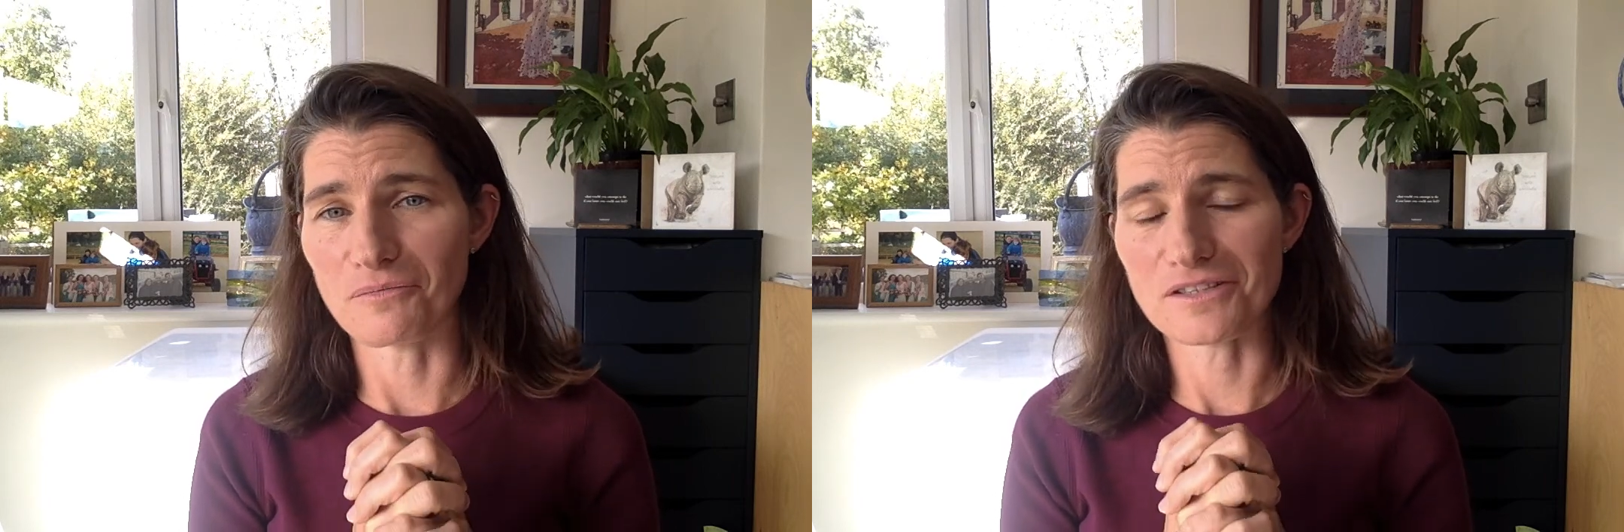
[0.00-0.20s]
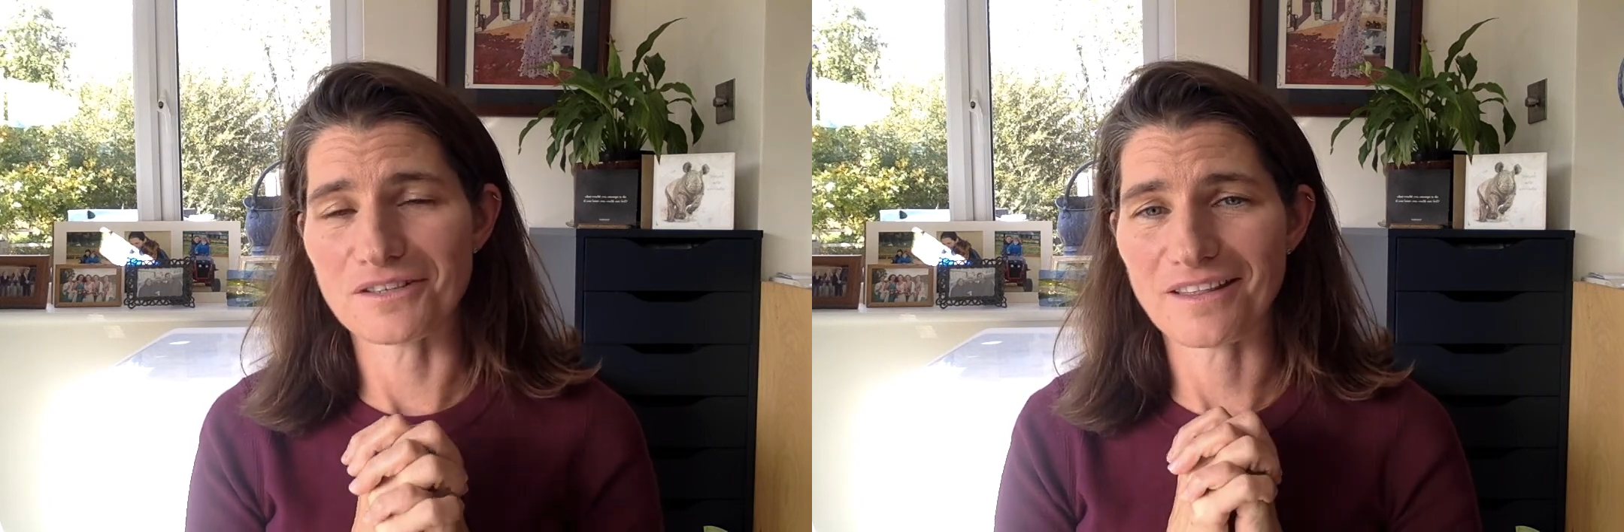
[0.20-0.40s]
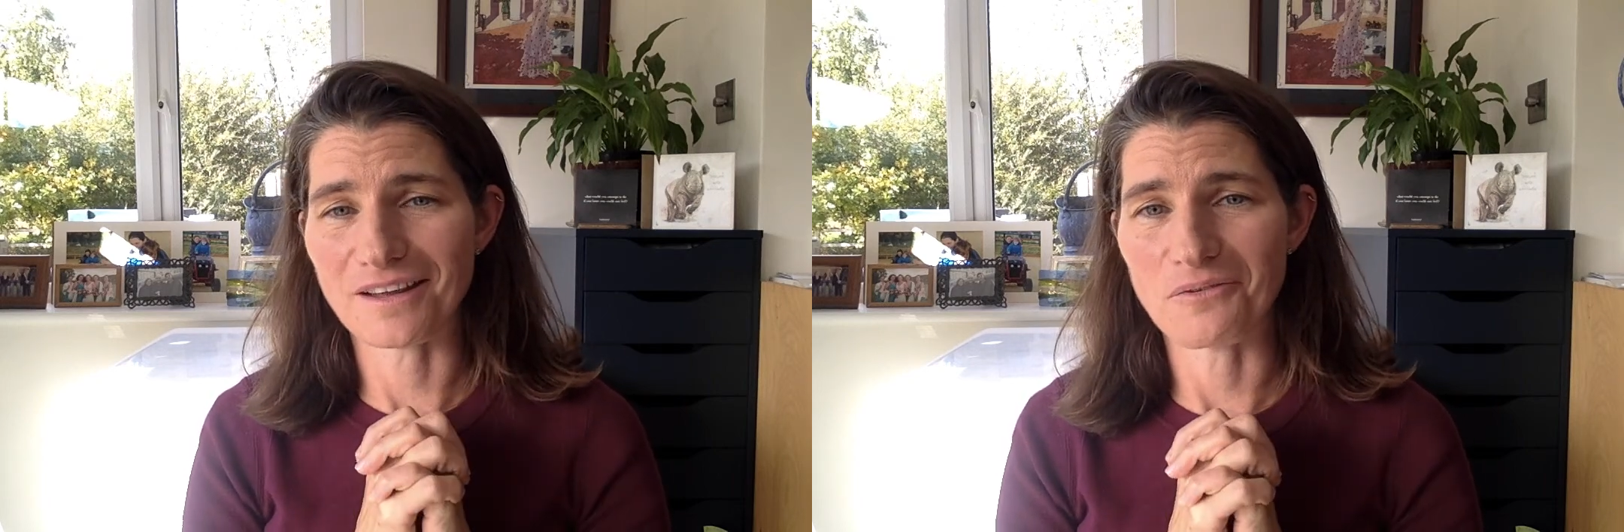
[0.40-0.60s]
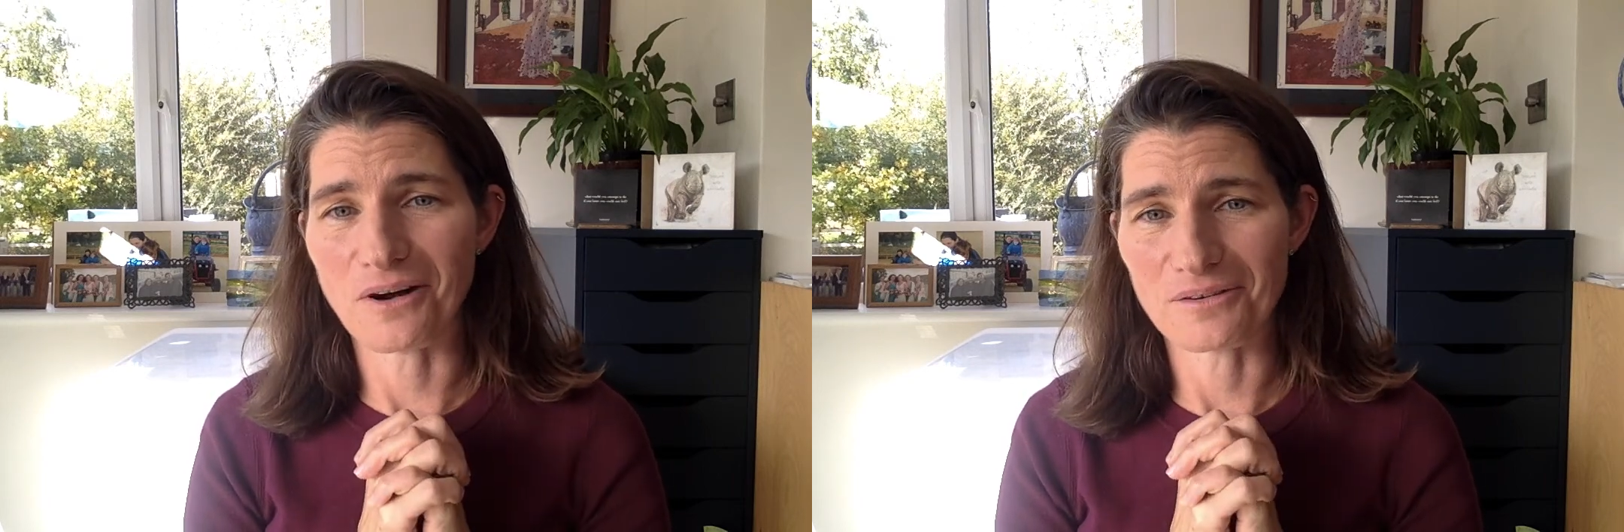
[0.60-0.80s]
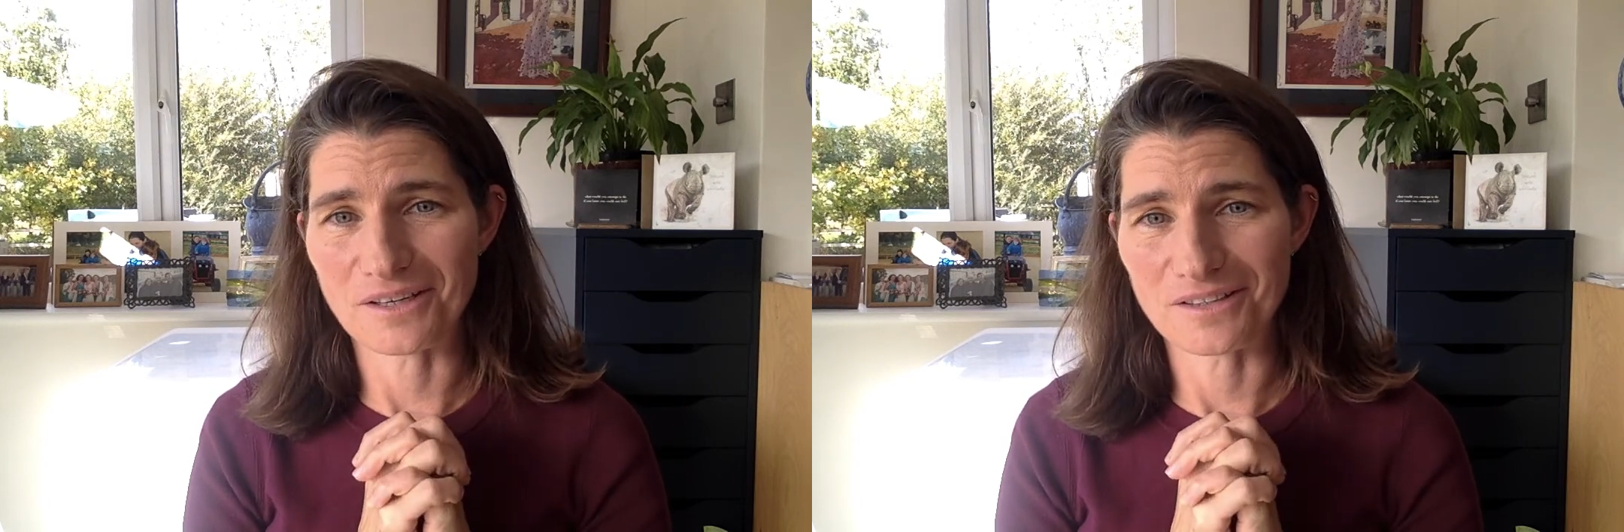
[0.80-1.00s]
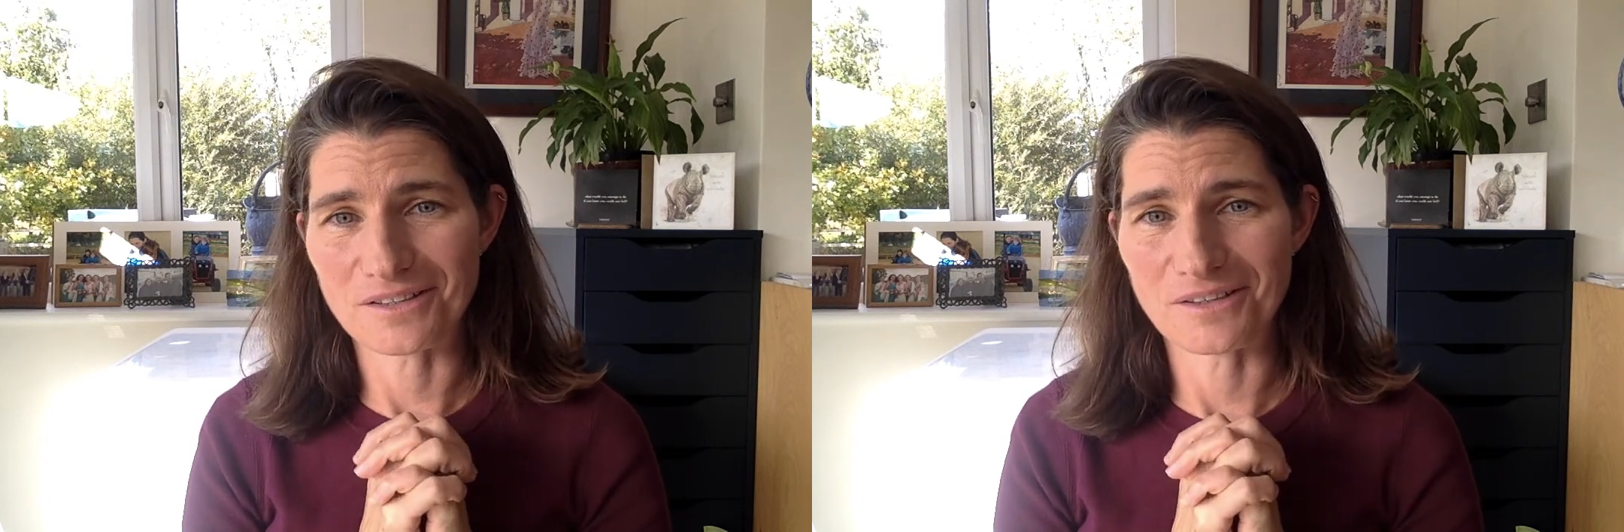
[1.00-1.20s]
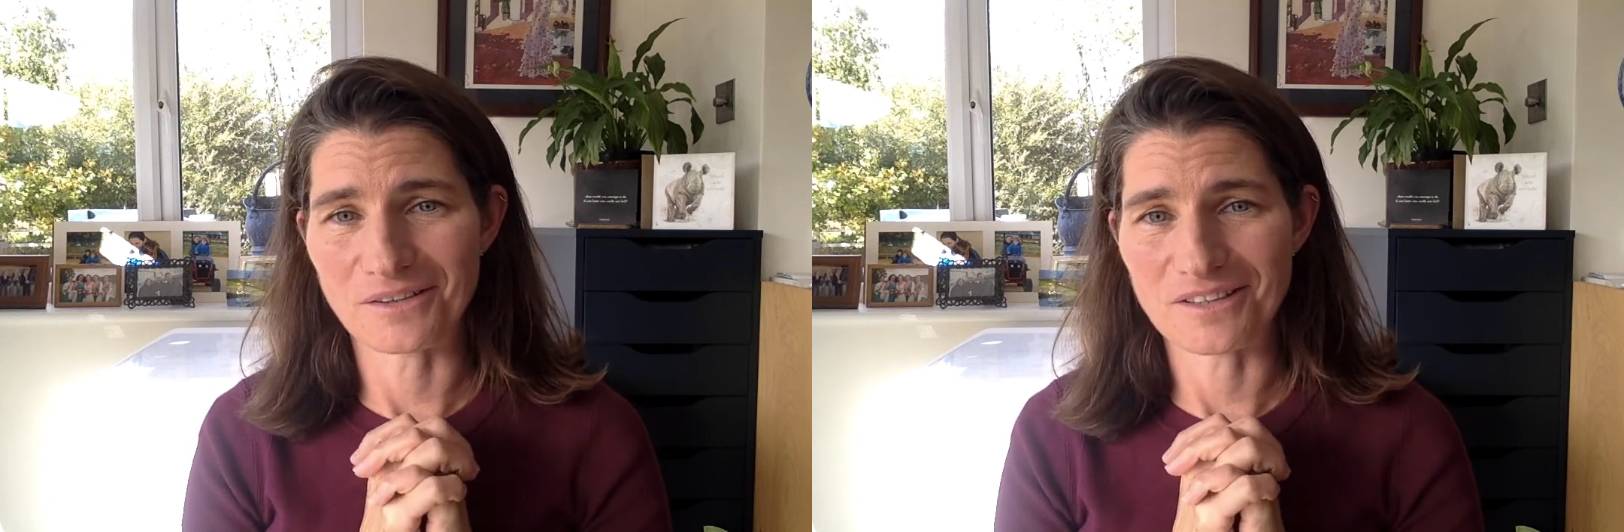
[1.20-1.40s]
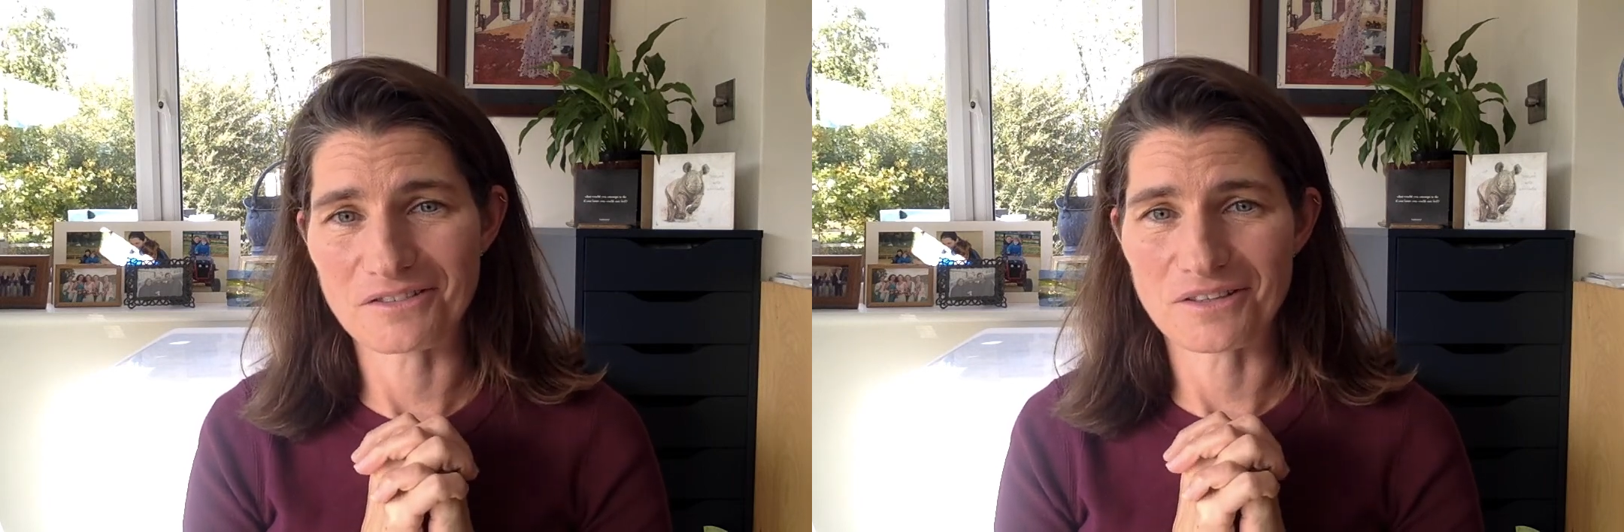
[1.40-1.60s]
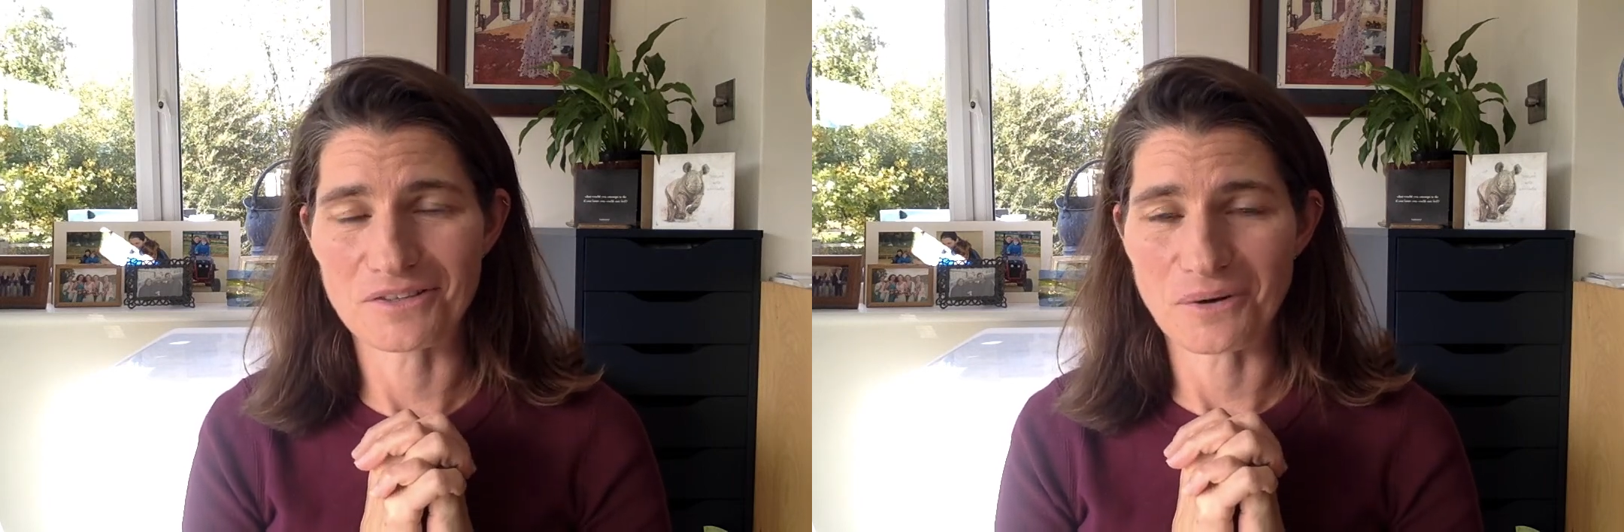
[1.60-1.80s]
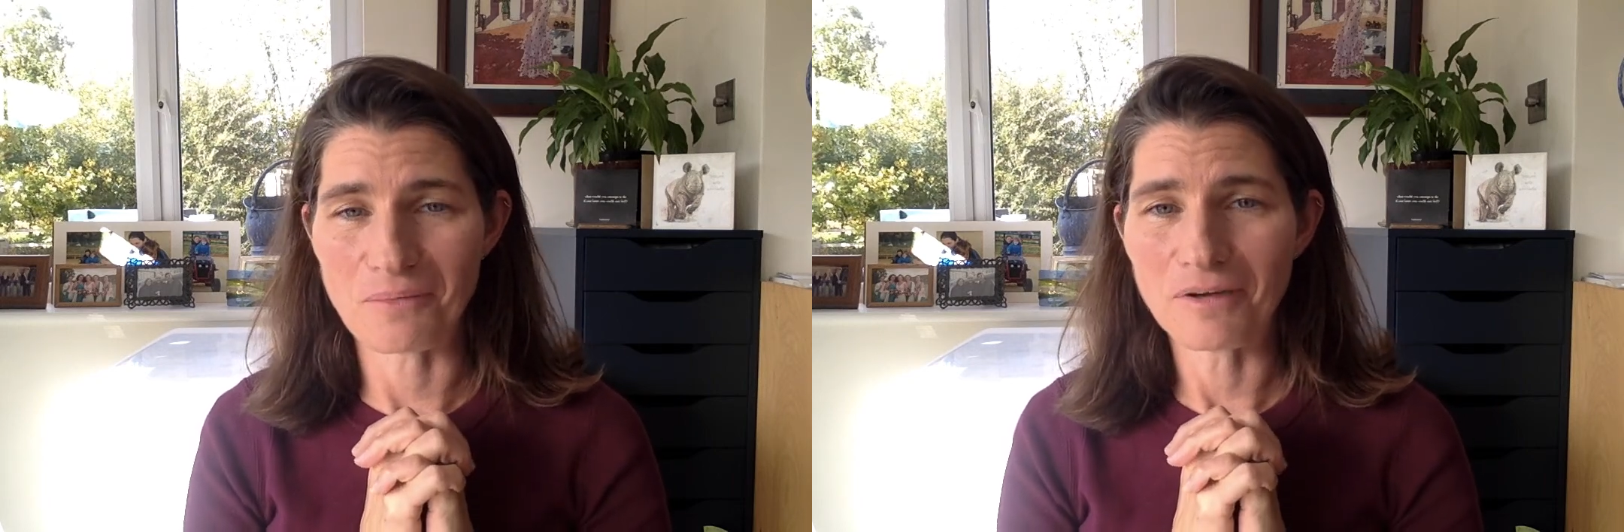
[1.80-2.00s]
which is I think why I was asked to do this
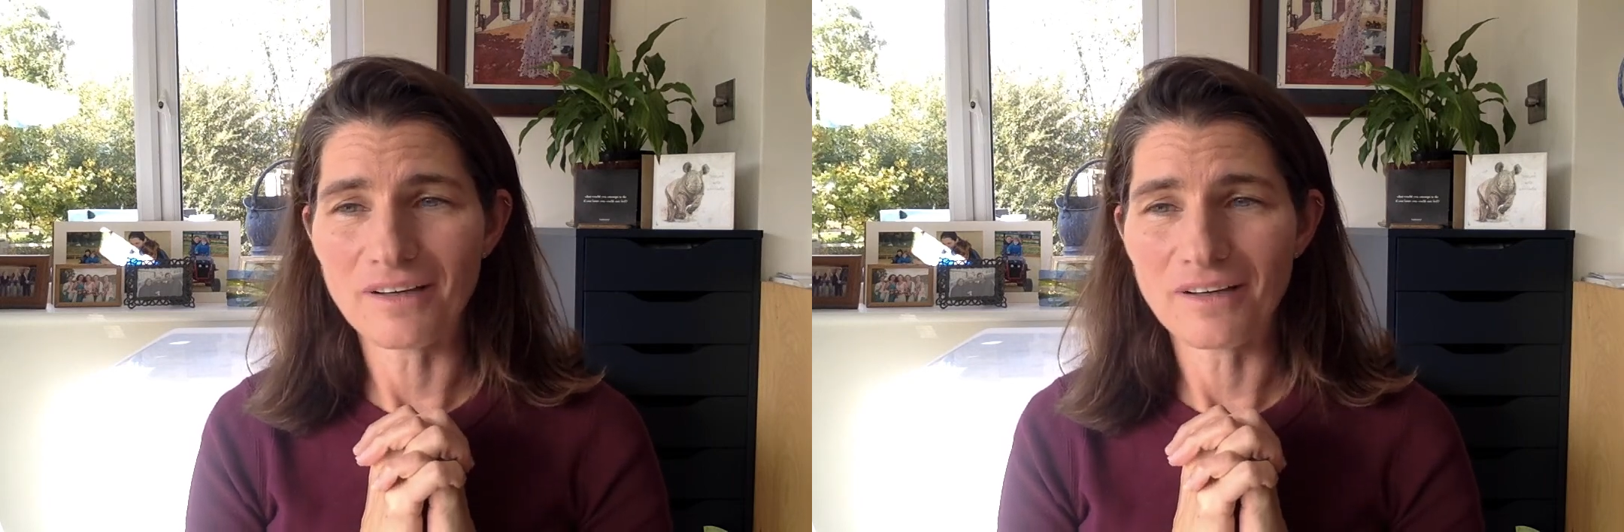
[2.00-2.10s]
job.